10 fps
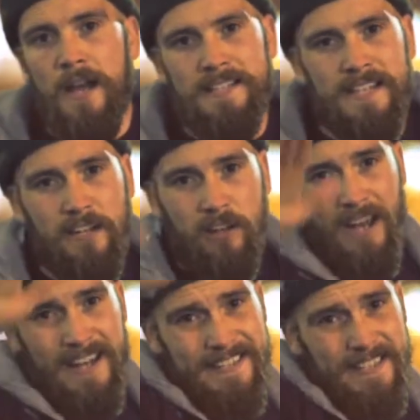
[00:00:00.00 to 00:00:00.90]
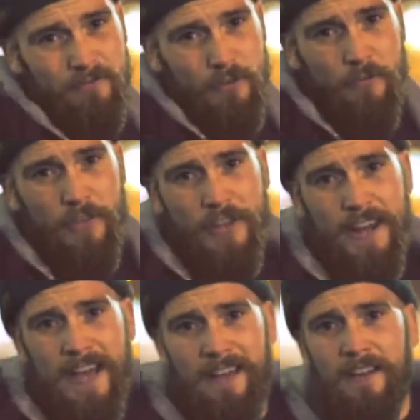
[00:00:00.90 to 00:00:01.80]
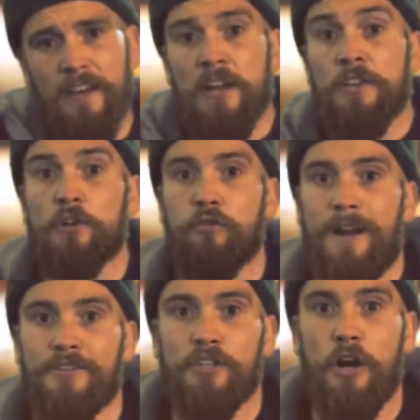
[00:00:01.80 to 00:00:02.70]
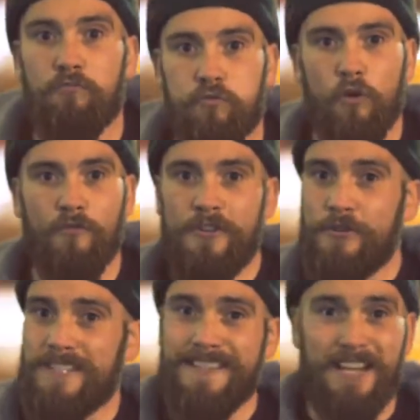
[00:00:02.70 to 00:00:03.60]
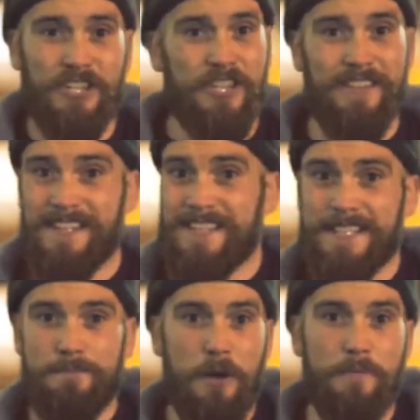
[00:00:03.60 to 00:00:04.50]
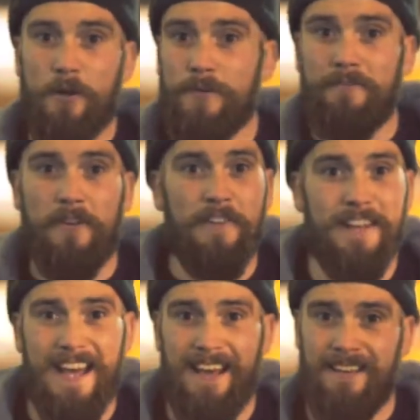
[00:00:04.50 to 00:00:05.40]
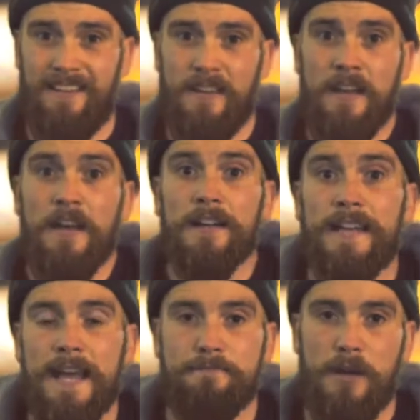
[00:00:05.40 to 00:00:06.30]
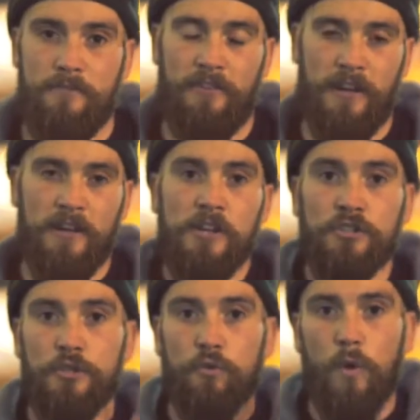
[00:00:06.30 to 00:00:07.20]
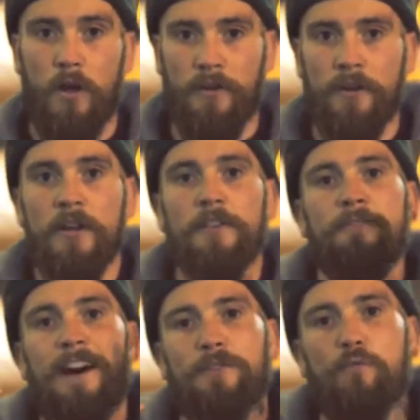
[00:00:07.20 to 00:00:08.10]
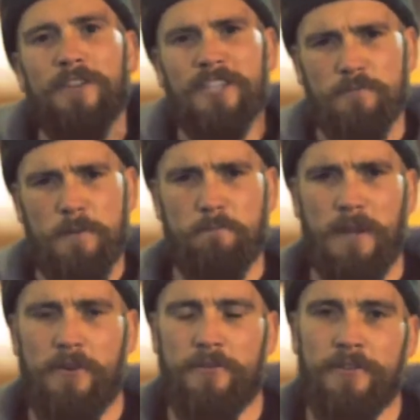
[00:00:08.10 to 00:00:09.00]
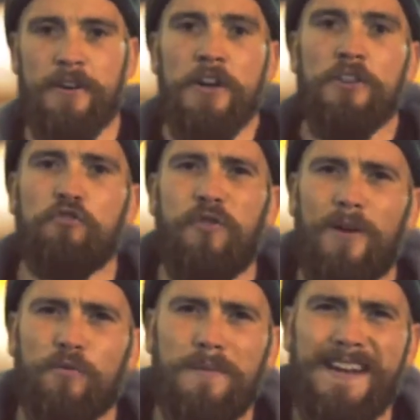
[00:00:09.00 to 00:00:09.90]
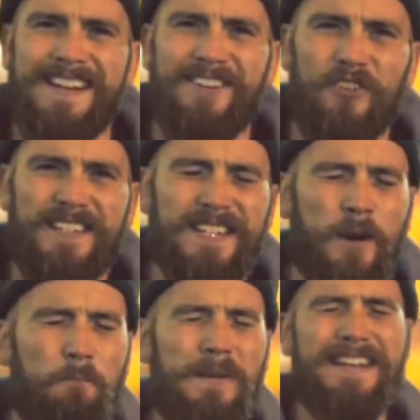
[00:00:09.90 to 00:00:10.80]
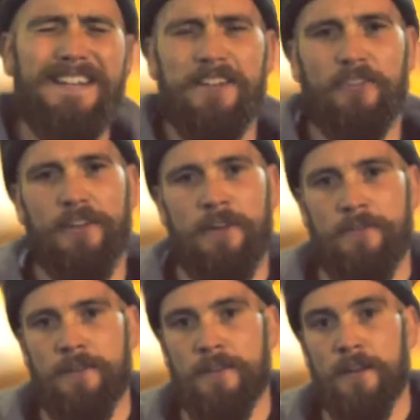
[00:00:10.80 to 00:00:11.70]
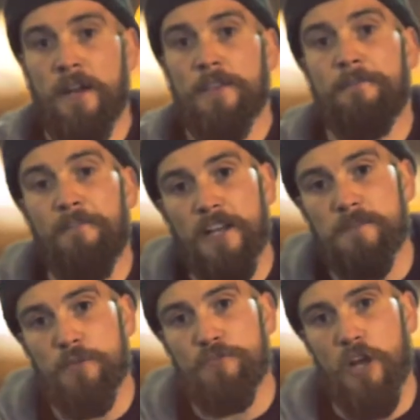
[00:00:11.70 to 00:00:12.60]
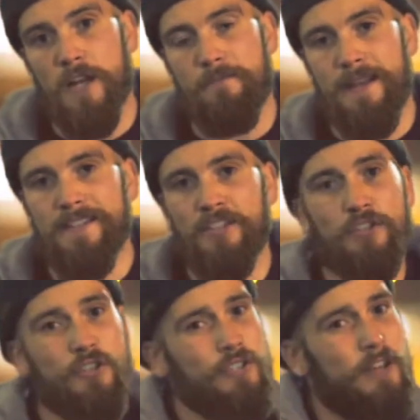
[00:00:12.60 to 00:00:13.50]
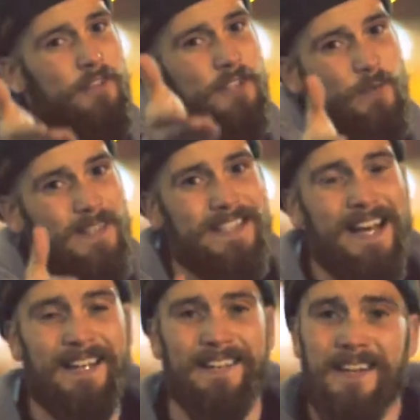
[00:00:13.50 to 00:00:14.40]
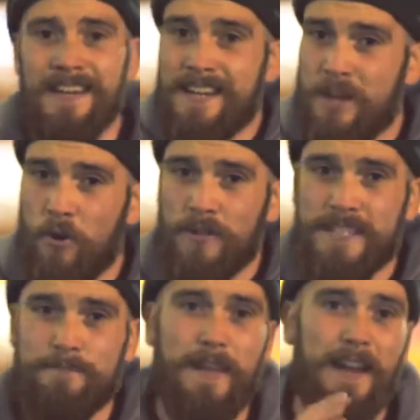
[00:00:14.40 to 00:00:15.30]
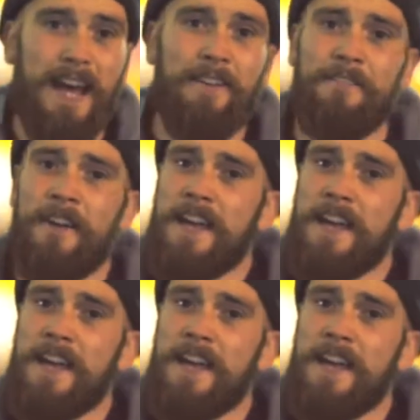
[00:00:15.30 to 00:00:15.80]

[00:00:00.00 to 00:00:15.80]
as it glides in the roof of the net. The crowd start roaring, losing their shit. This is a moment he'll never forget. Game over, 2-1. The final whistle's been blown. The crowd were making noises completely unknown. The first move Charlie makes, he shoots over to his dad. He hugs him, they laugh,